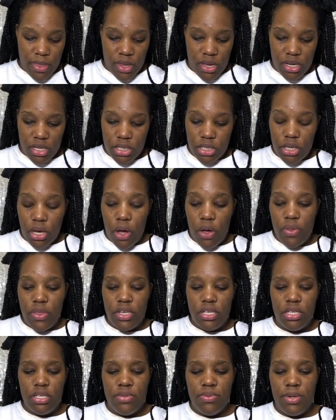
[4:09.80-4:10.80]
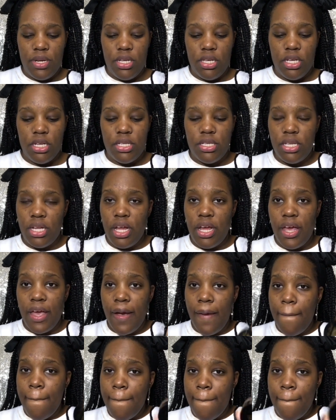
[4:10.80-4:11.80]
So this is what it looks
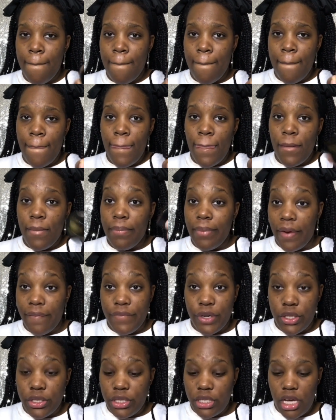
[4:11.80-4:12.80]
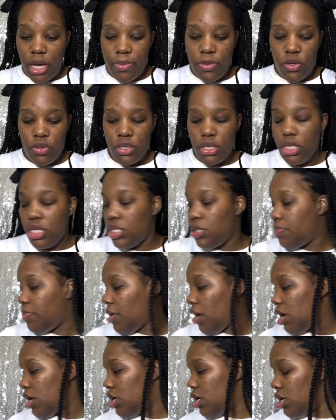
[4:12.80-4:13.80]
like. My first time using this
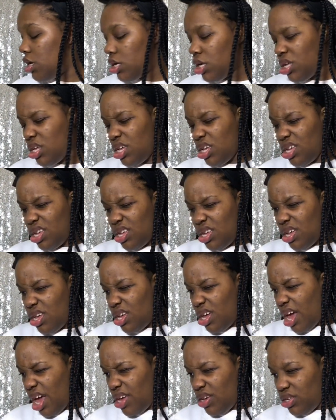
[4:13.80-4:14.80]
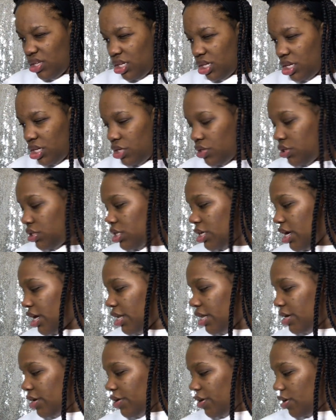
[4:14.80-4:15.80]
product. I usually use the
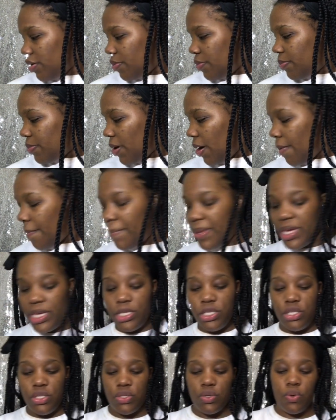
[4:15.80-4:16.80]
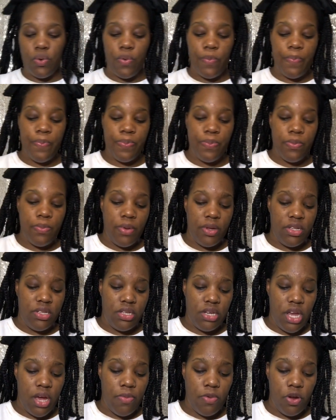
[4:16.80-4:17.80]
LA Girl pencil, but
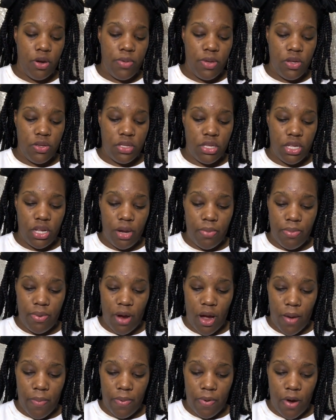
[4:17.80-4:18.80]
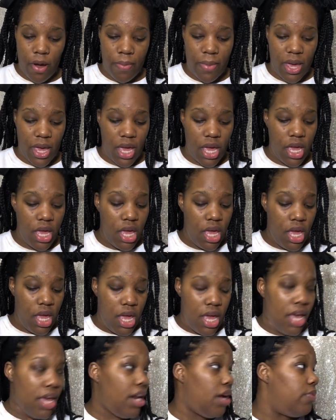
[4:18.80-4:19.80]
today I'm going to be using their brow pomade.
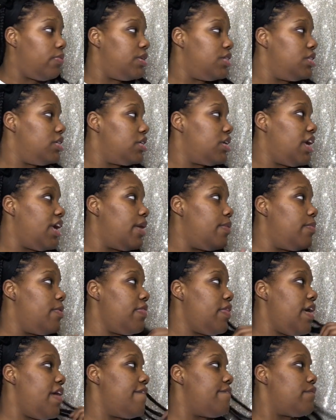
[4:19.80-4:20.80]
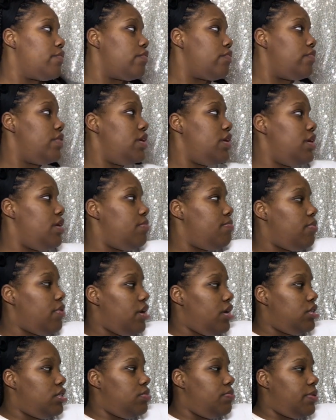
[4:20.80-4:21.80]
And I wish it came with a freaking
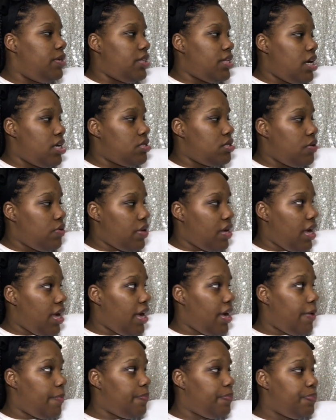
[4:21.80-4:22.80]
brush, but that's okay.